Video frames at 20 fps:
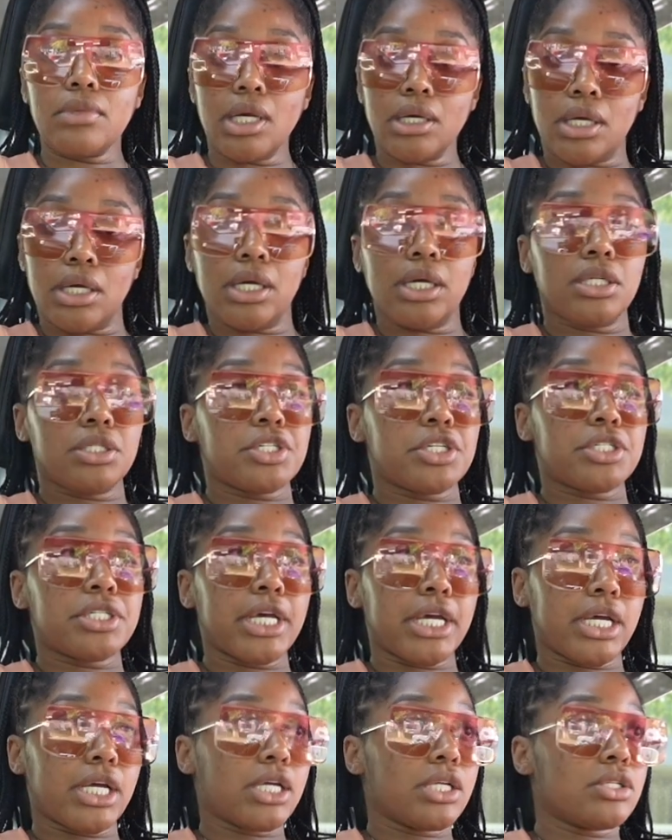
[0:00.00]
and
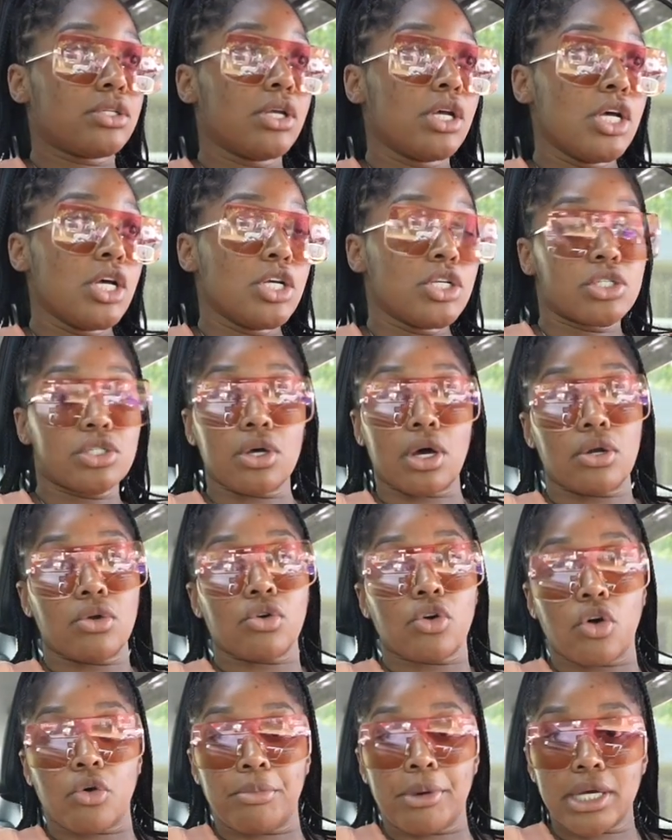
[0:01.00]
entertained so I
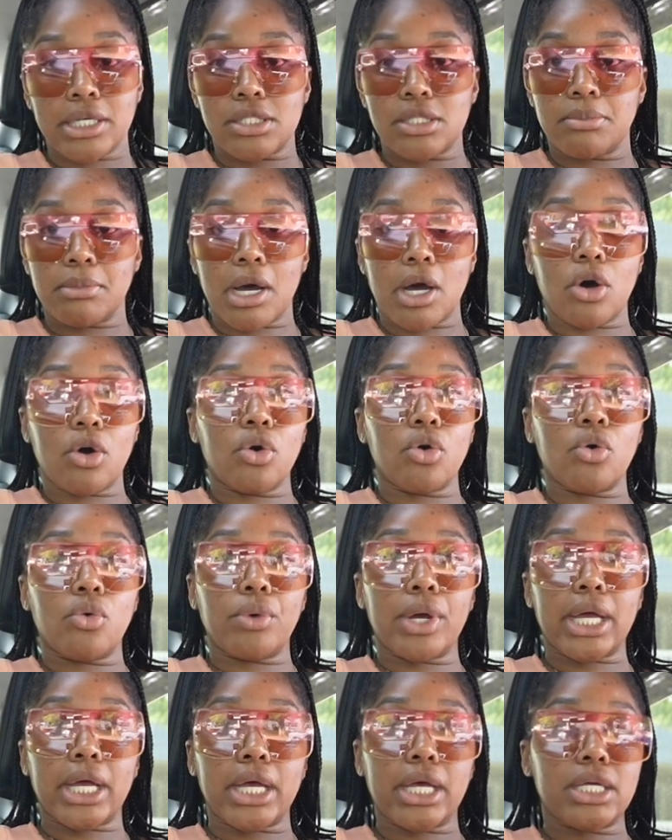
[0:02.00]
don't go back to my old
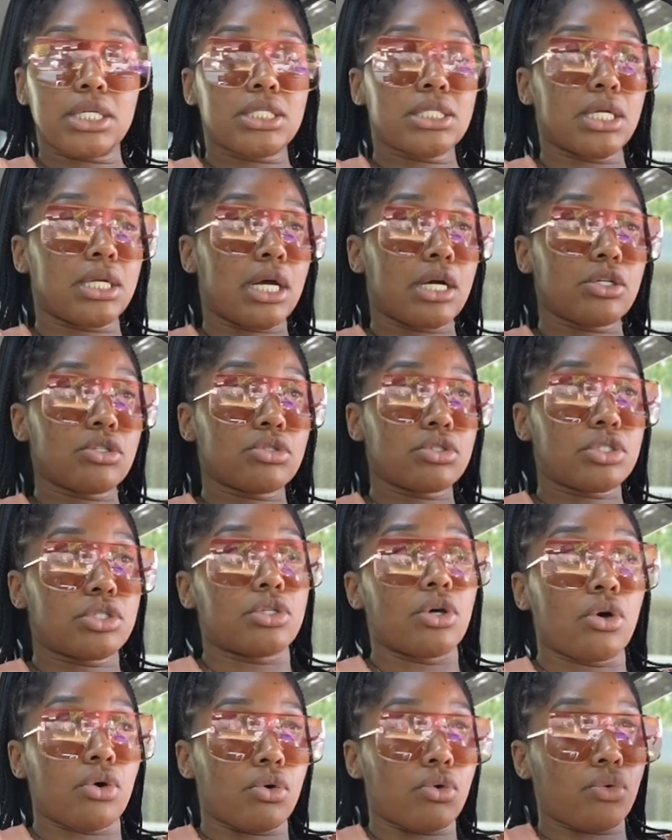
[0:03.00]
ways and I just
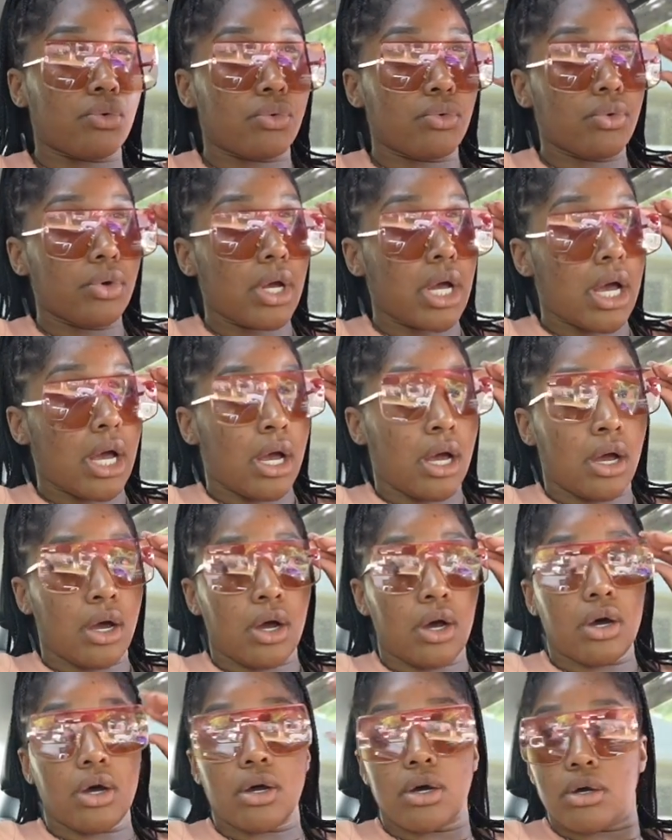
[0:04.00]
don't
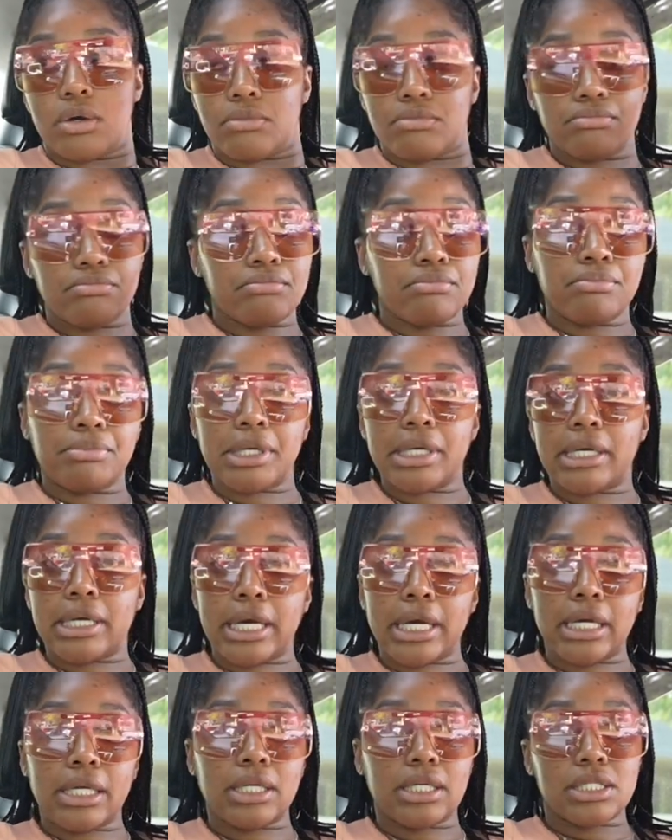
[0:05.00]
be
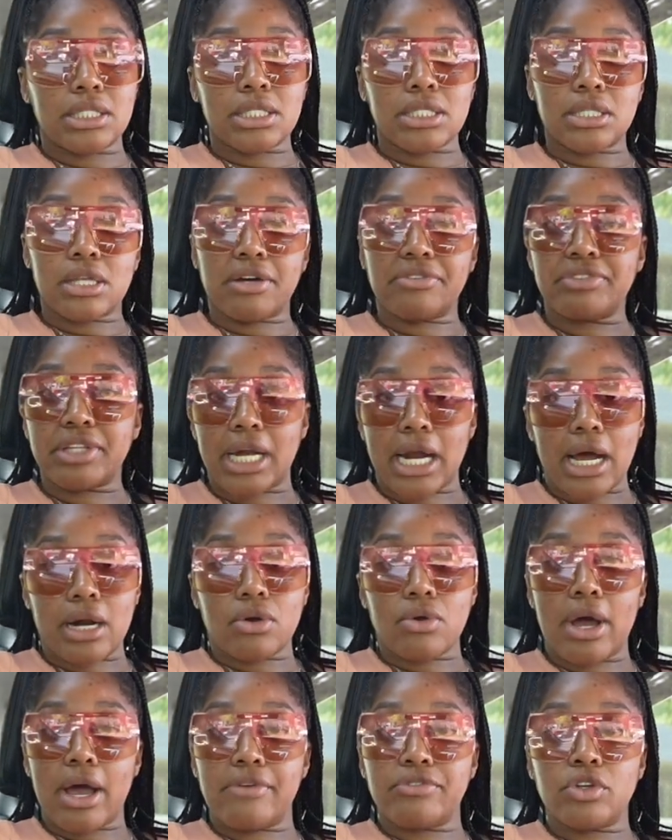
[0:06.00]
getting into stuff that I
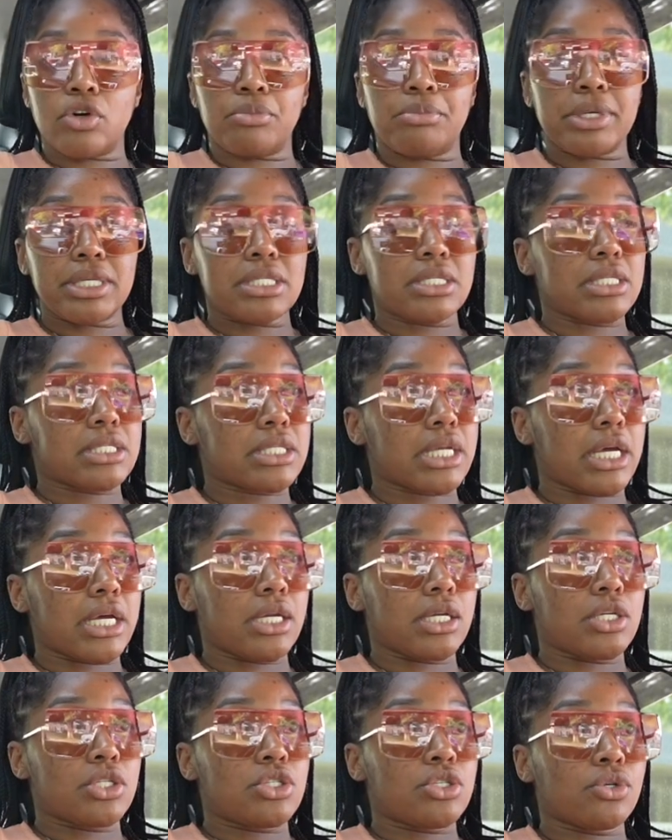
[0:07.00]
don't have no business
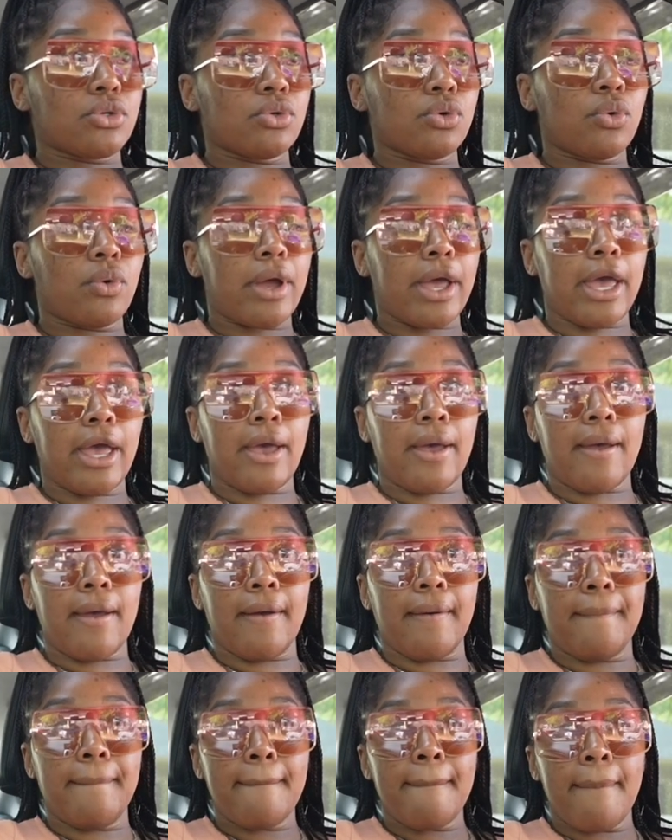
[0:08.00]
getting into. And